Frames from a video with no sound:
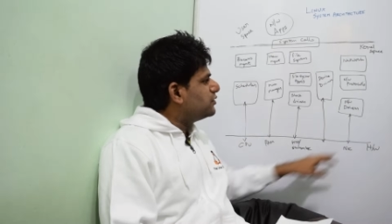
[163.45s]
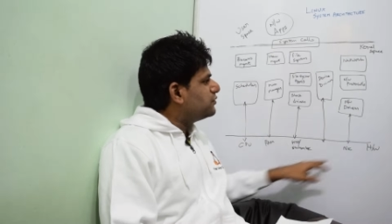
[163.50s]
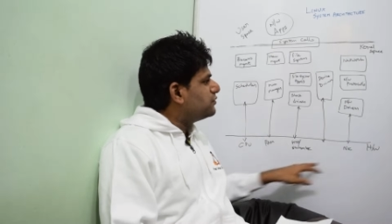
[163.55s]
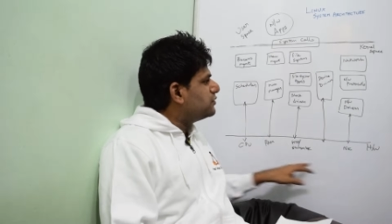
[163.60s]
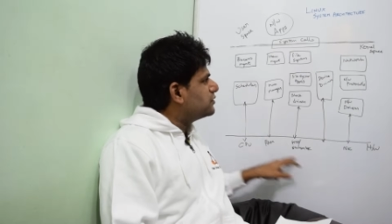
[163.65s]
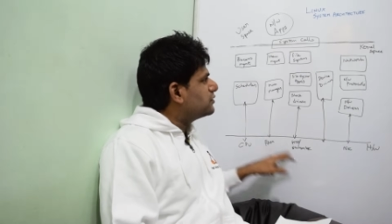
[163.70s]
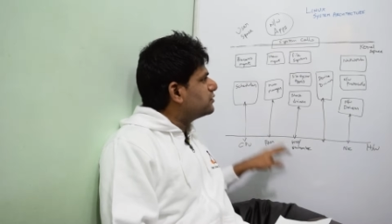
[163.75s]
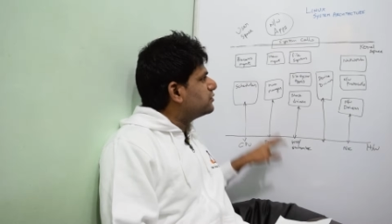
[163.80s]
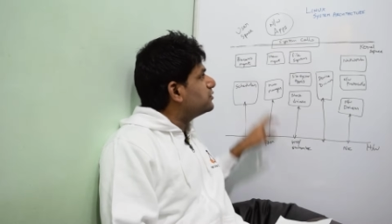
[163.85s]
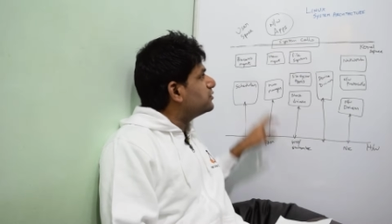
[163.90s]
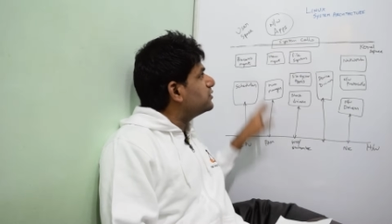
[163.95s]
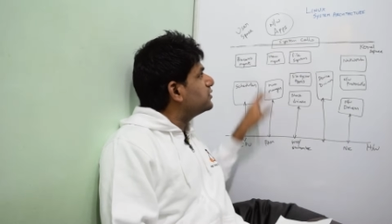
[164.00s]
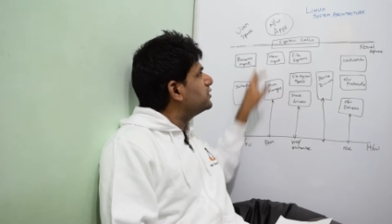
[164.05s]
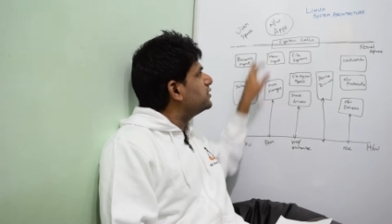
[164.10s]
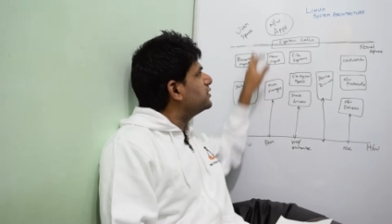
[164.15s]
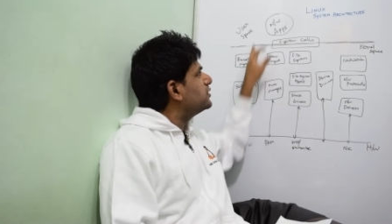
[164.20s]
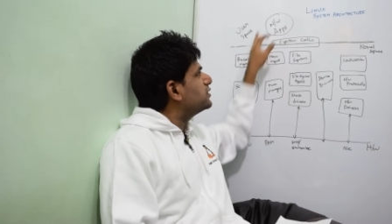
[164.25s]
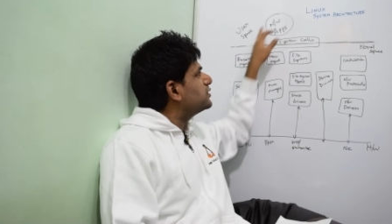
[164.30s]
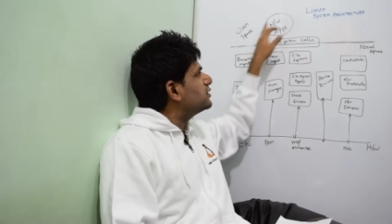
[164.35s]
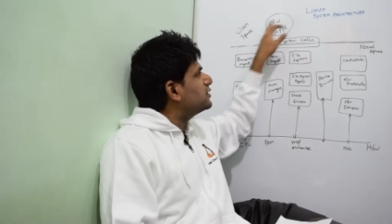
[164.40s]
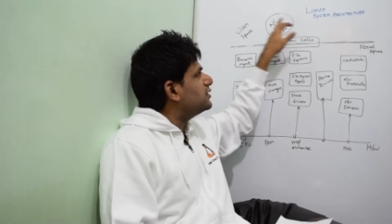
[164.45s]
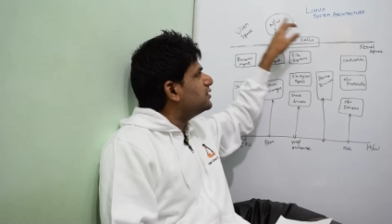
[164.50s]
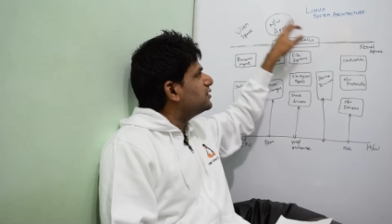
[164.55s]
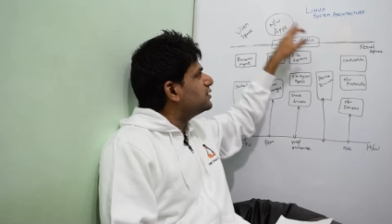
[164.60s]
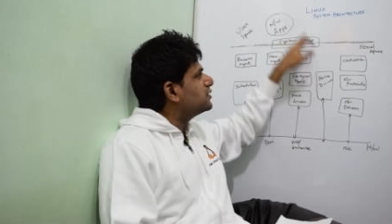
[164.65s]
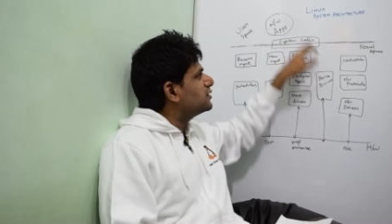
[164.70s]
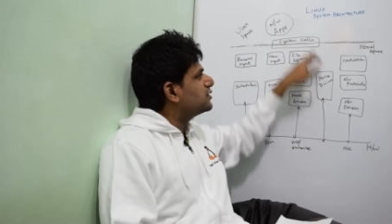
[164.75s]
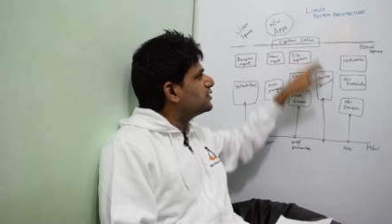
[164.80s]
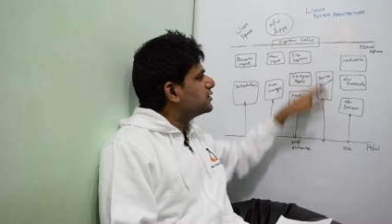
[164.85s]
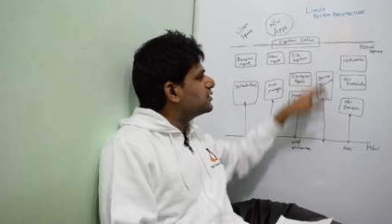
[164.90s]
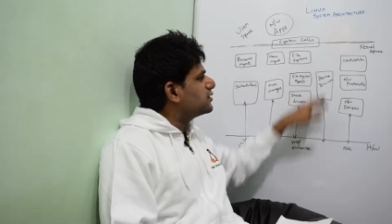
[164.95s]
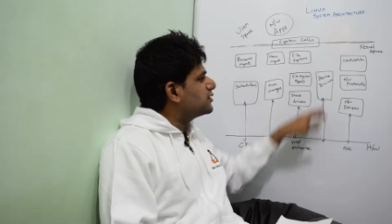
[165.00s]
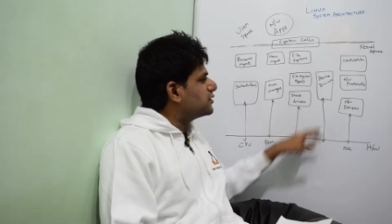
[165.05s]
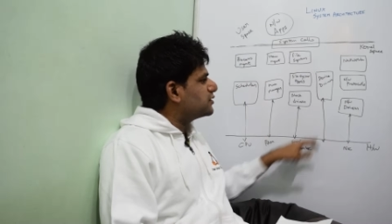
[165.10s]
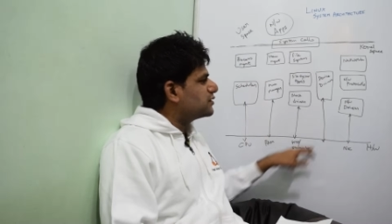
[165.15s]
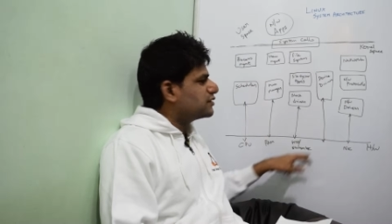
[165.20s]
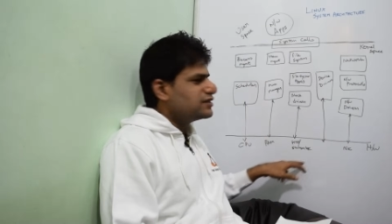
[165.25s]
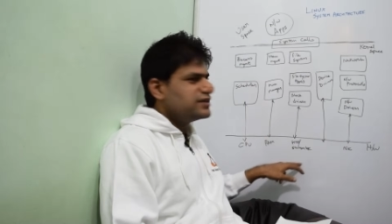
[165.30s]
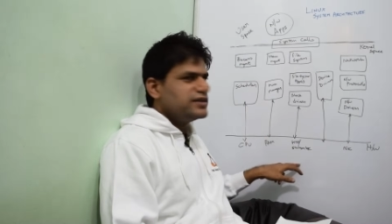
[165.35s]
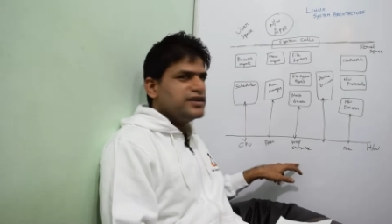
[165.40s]
If you see this
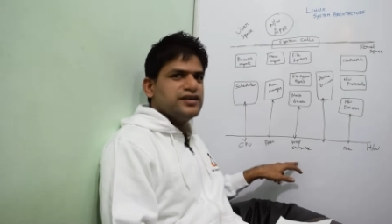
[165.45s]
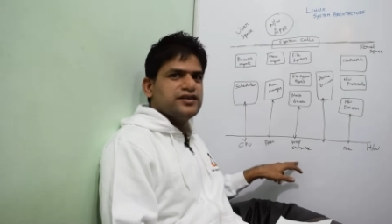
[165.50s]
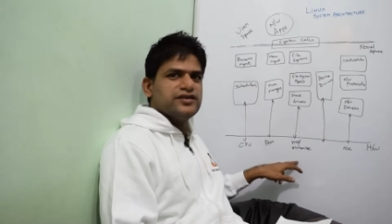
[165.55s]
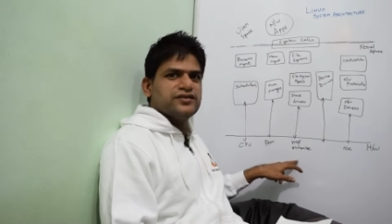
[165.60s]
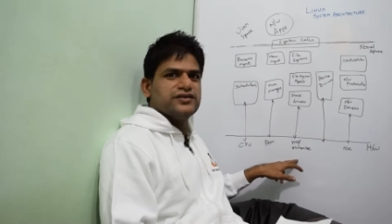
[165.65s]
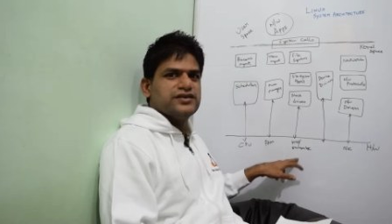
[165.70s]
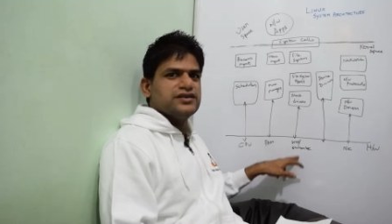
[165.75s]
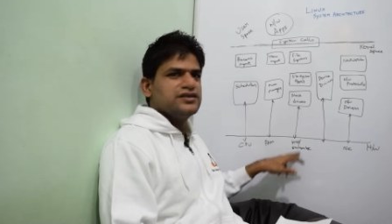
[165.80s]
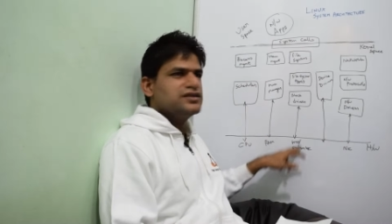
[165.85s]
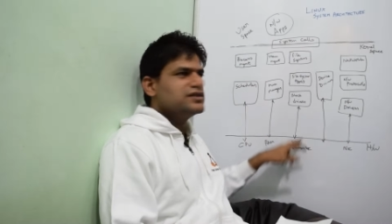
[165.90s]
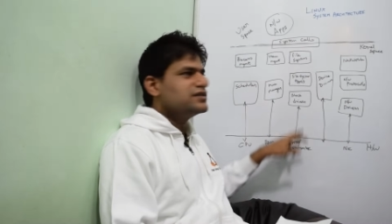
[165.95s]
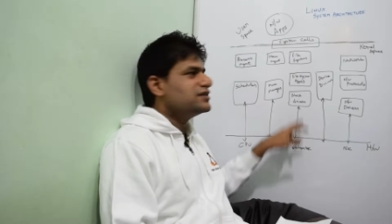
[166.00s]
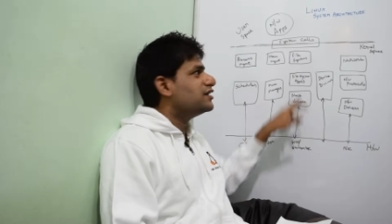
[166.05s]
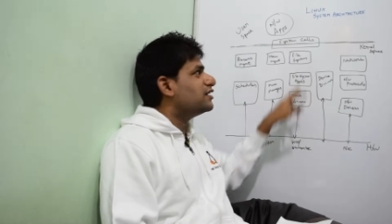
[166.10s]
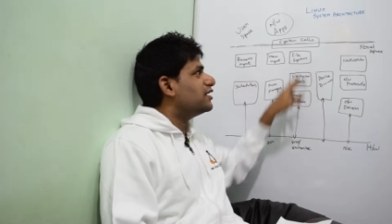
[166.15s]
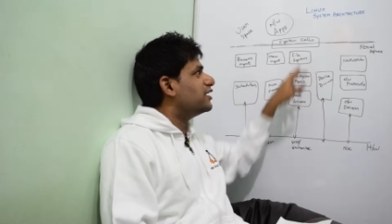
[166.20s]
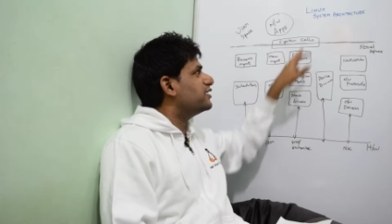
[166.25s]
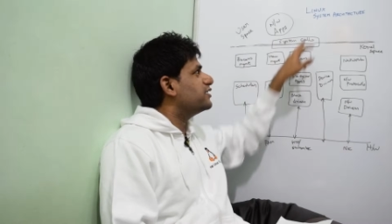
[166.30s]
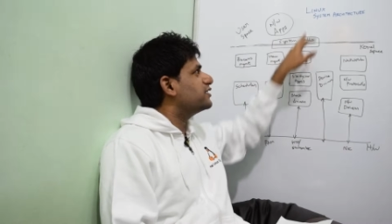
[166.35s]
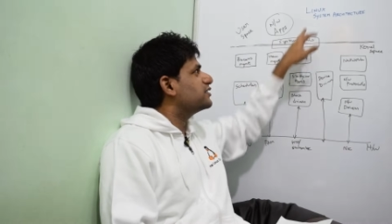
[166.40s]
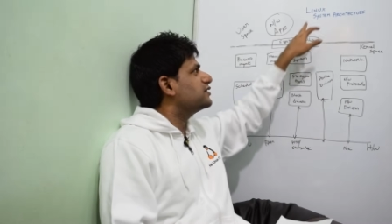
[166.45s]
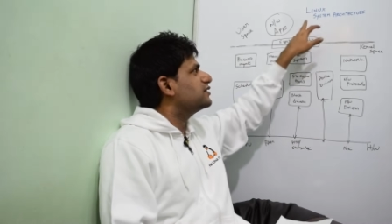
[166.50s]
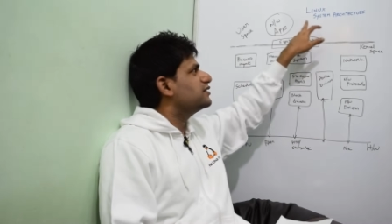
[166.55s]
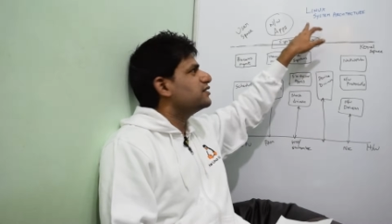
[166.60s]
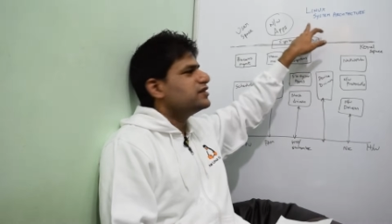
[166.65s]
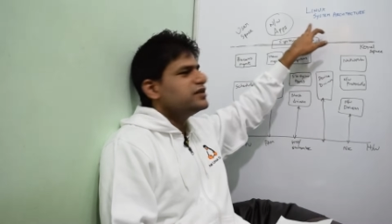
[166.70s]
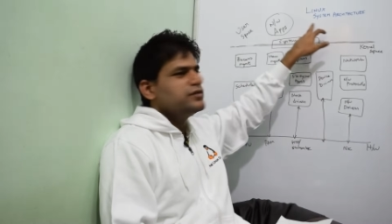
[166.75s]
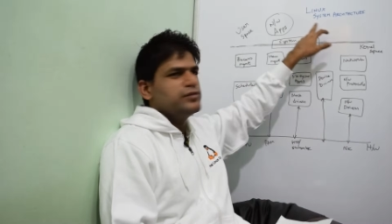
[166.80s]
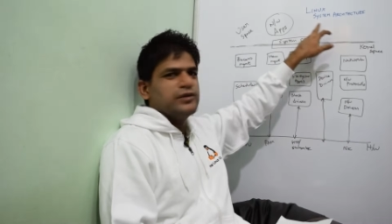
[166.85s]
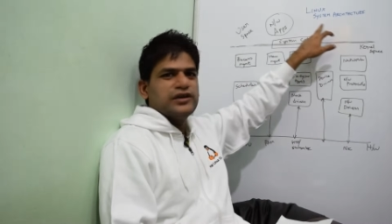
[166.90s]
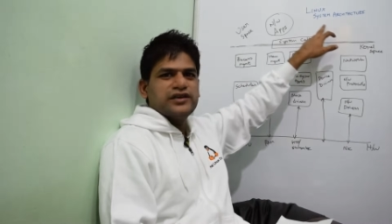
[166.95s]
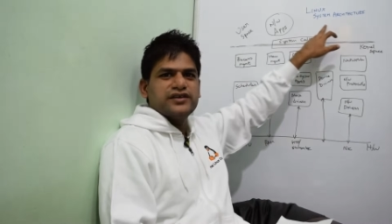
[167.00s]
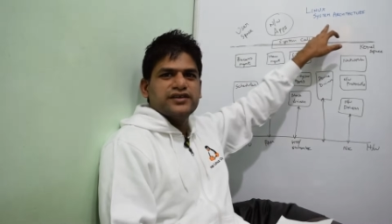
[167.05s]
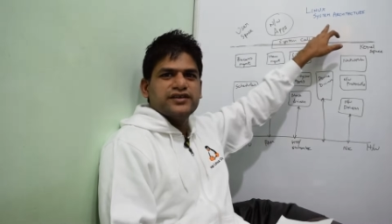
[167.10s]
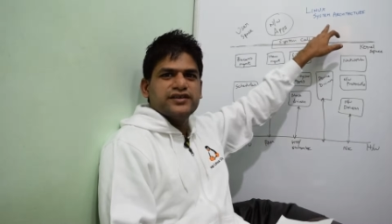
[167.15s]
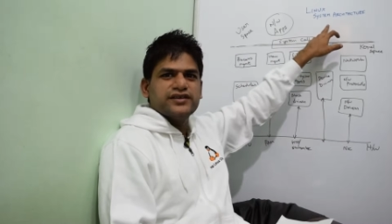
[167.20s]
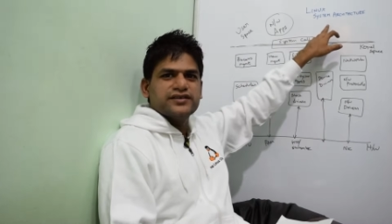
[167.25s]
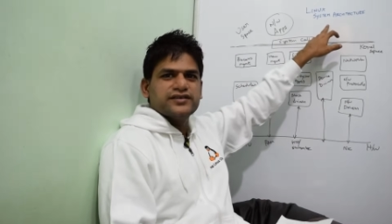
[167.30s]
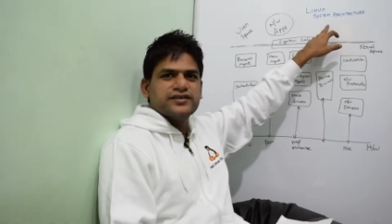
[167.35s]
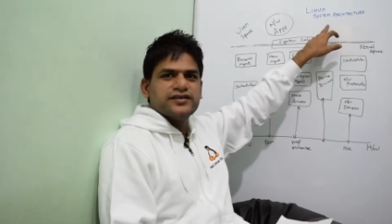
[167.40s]
scenario, this is the Linux system
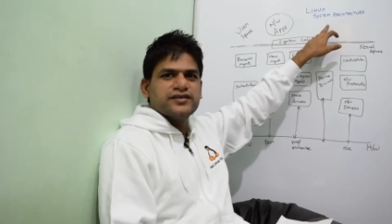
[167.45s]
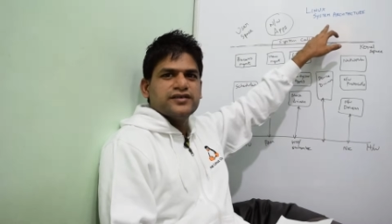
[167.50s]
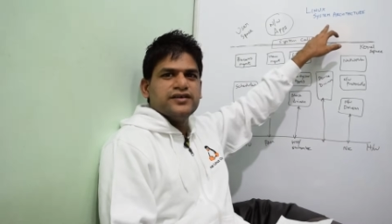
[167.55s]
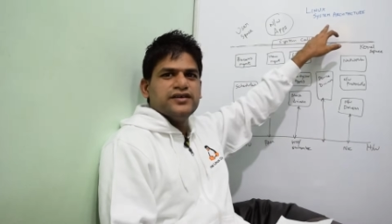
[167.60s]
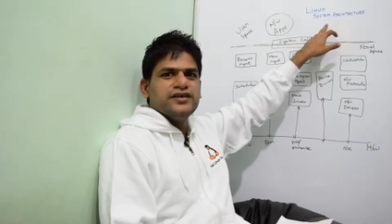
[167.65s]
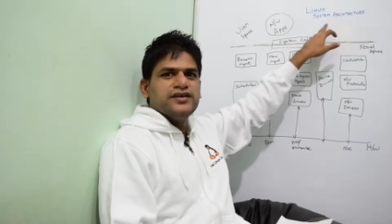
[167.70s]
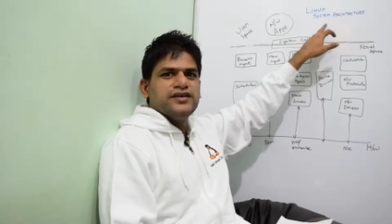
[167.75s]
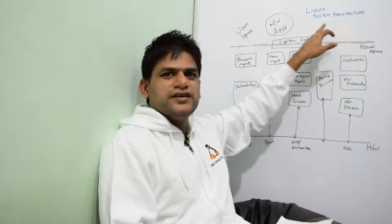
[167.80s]
architecture.